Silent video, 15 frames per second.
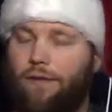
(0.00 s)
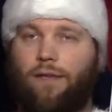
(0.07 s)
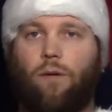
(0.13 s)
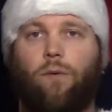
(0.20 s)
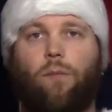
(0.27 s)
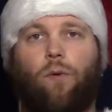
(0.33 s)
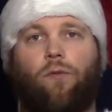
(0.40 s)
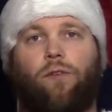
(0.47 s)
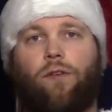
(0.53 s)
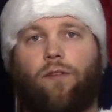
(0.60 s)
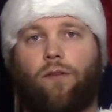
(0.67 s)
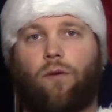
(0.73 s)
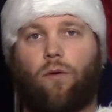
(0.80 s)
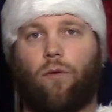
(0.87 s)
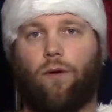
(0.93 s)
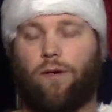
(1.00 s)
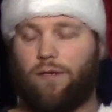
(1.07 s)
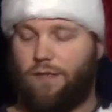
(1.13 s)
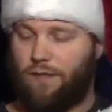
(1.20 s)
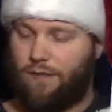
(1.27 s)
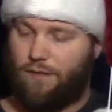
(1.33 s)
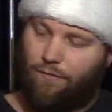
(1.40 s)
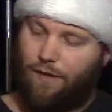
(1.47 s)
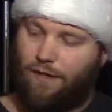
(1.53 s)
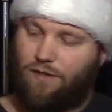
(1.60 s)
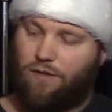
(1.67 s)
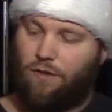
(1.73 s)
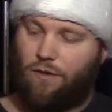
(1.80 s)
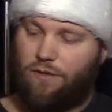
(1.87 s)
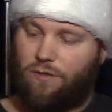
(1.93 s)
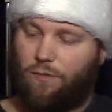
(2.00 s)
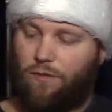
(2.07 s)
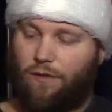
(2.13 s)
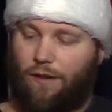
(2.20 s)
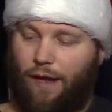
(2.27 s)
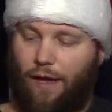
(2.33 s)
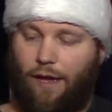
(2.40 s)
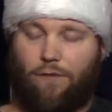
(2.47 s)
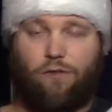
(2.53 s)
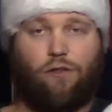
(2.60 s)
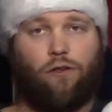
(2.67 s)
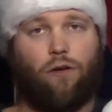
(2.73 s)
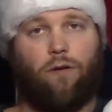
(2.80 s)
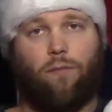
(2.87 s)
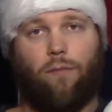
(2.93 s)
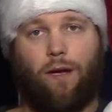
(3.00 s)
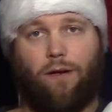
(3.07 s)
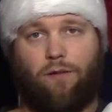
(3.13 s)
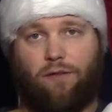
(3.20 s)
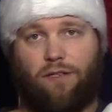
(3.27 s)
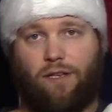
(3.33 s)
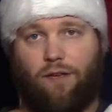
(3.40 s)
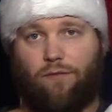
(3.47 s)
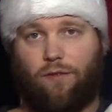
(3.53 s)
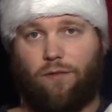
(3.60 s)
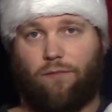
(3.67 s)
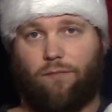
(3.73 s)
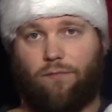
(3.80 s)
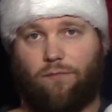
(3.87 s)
Then we move into the chorus. That starts with an F sharp minor 7,